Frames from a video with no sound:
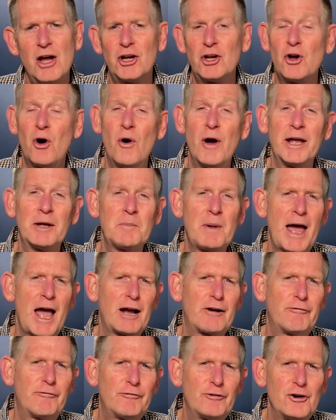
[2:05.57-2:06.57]
Going
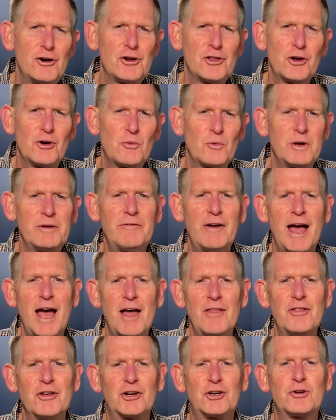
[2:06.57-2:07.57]
back further, we've
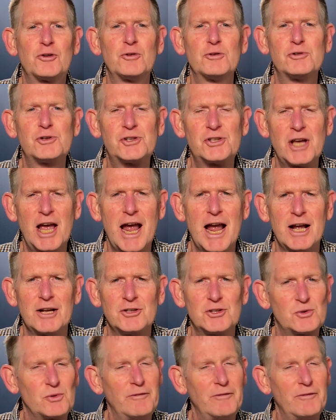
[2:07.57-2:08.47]
had the Crusades,